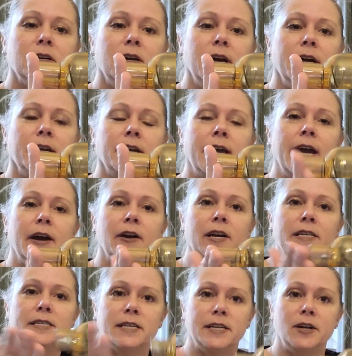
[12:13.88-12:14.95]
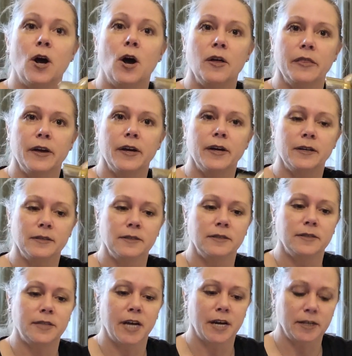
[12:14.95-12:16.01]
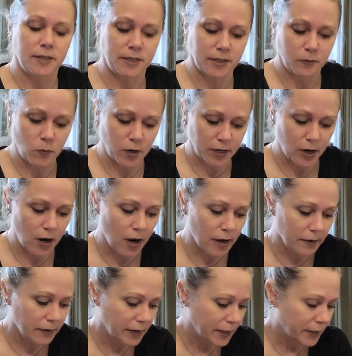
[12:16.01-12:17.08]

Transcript: and carries in all the dust and whatnot.